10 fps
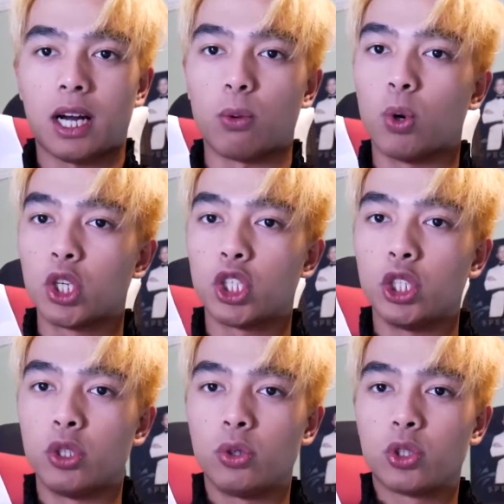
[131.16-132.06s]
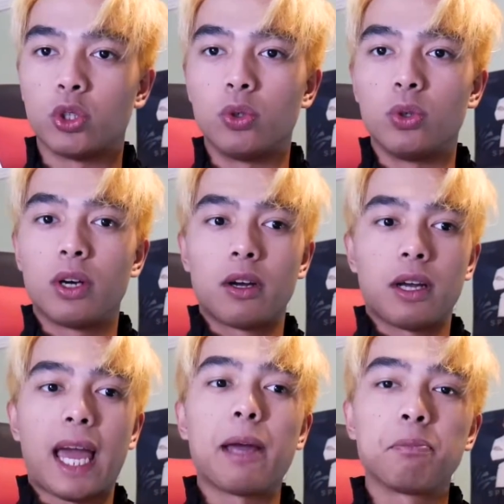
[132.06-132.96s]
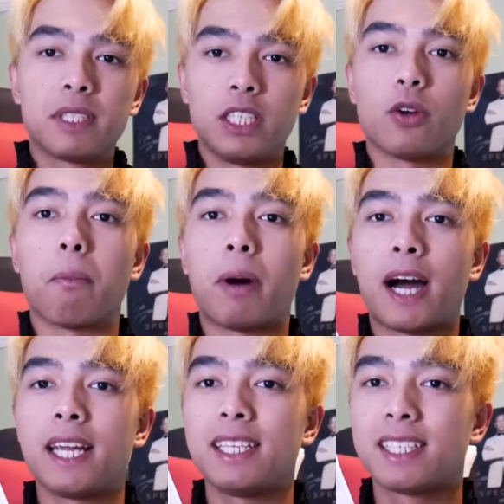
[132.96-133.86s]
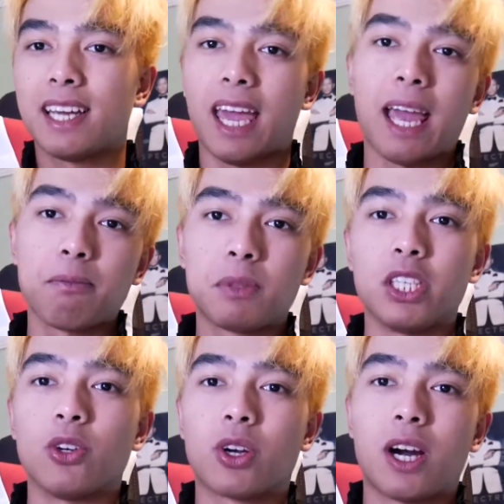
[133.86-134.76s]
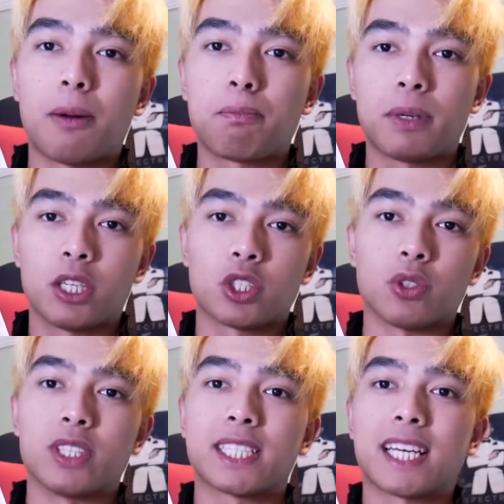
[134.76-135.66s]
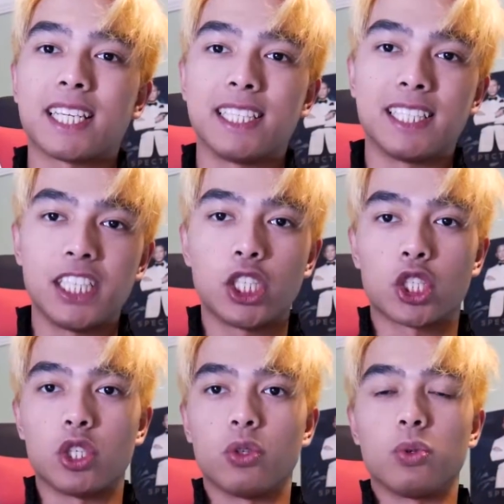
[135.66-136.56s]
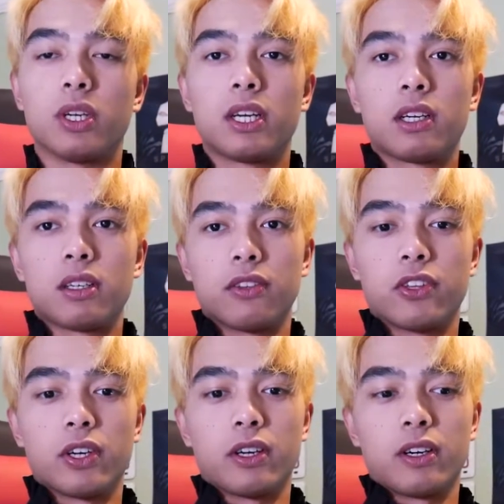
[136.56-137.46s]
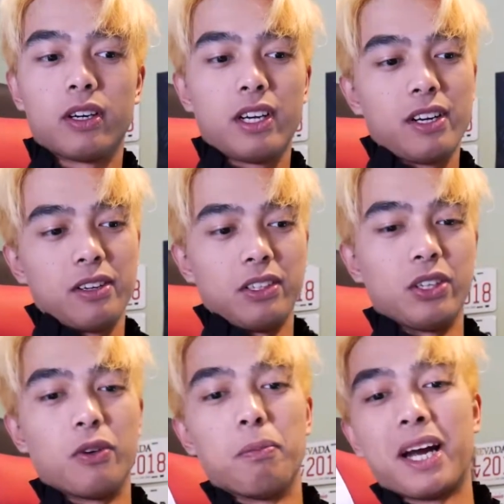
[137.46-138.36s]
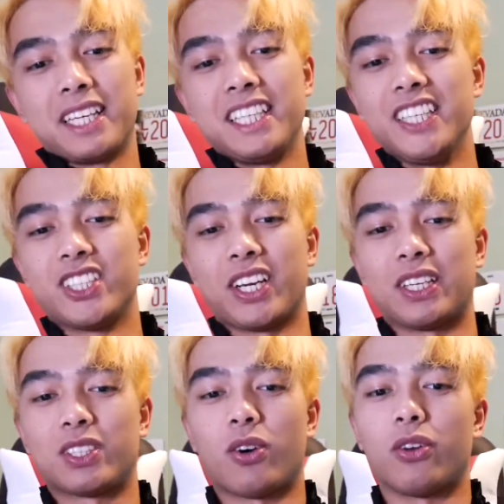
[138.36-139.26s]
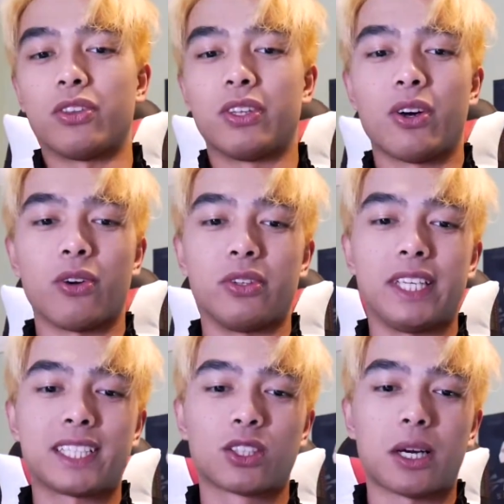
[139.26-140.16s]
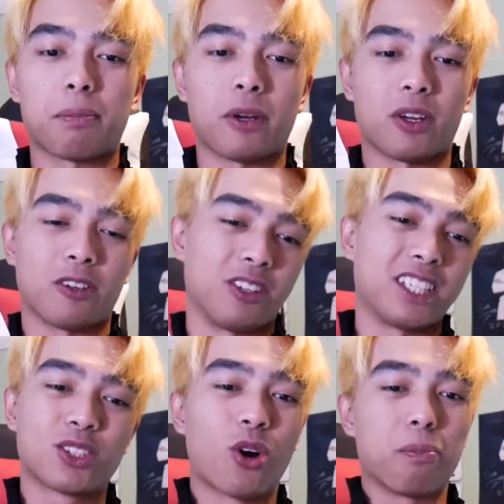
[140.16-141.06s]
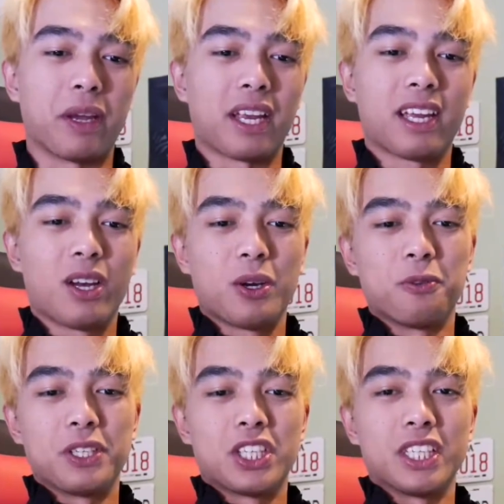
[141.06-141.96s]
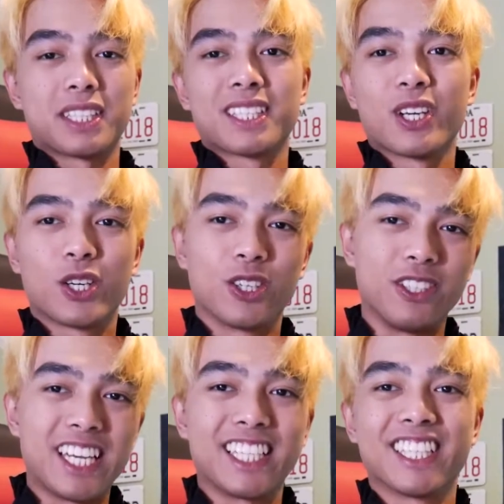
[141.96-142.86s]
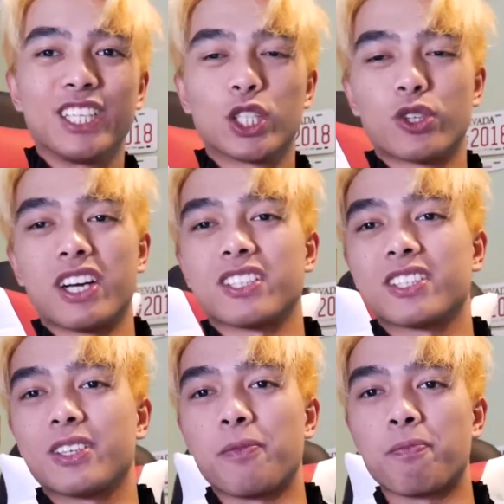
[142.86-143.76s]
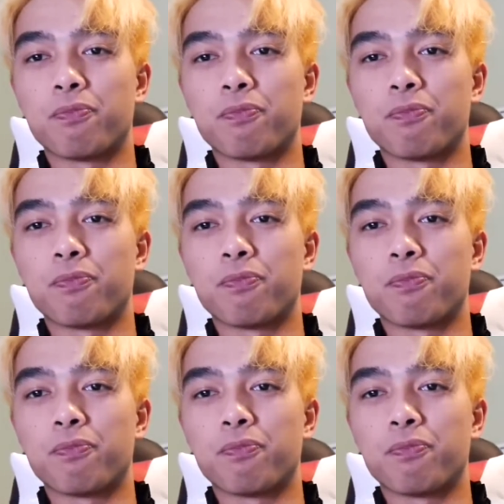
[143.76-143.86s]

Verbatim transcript: I want you to empty your mind, empty your cup so that I could teach you the you know my teachings on on this topic on this topic which is creating trust.